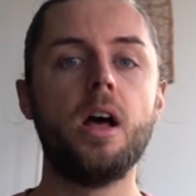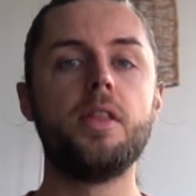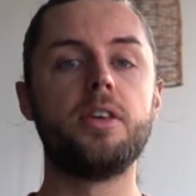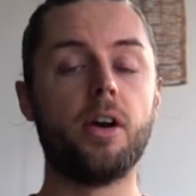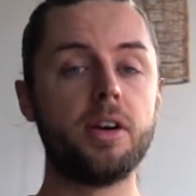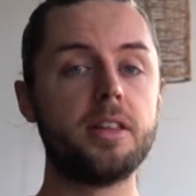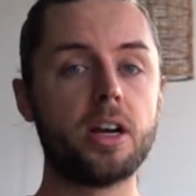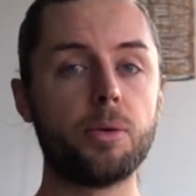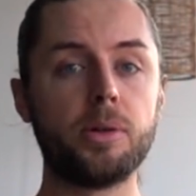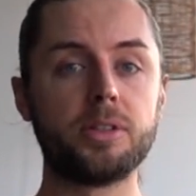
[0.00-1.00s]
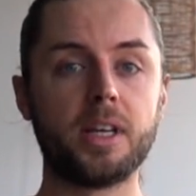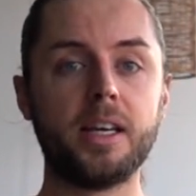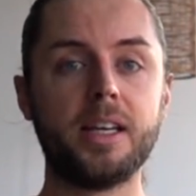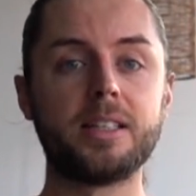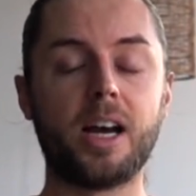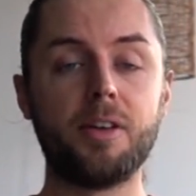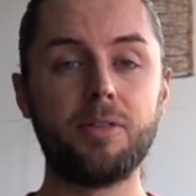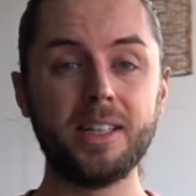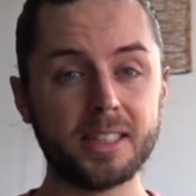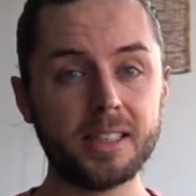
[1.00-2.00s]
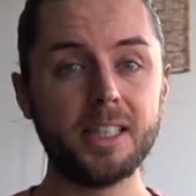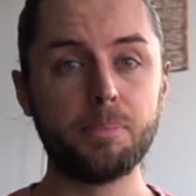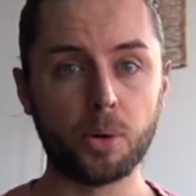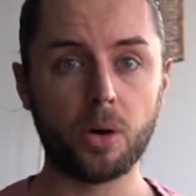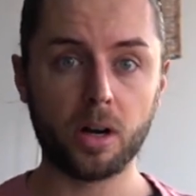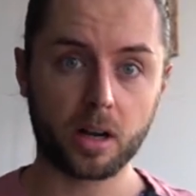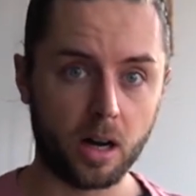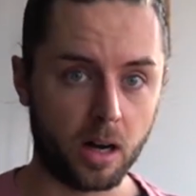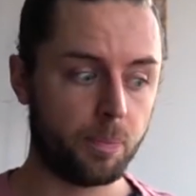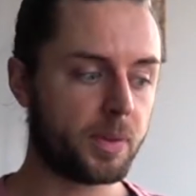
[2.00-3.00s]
The only thing I will say is I recently bought a car.